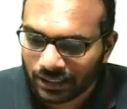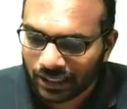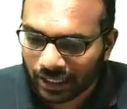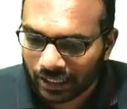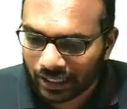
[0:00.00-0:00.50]

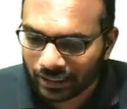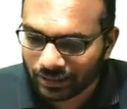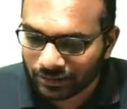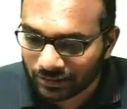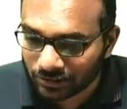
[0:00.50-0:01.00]

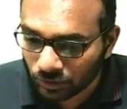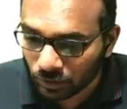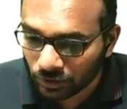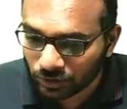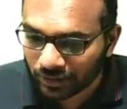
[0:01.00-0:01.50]
and this
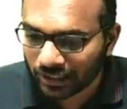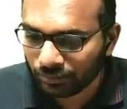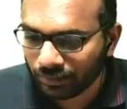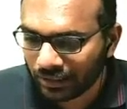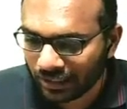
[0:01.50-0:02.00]
also can
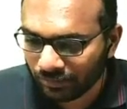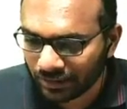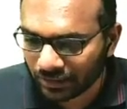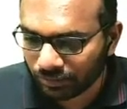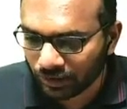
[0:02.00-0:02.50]
be
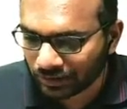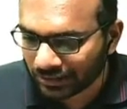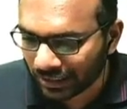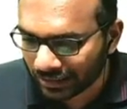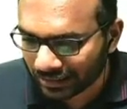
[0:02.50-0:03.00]
eliminated because
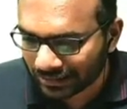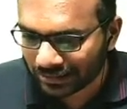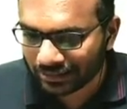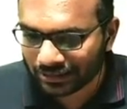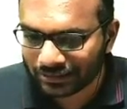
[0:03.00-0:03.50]
there are
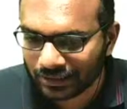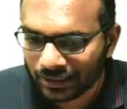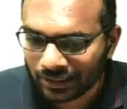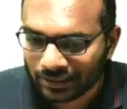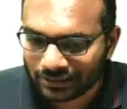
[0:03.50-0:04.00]
trajectories in
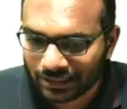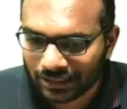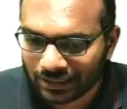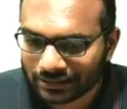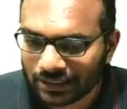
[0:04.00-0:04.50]
z
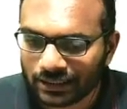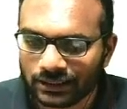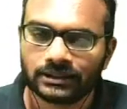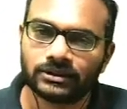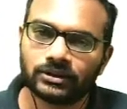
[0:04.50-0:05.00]
less than
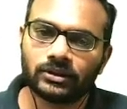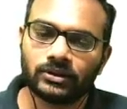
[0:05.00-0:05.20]
0.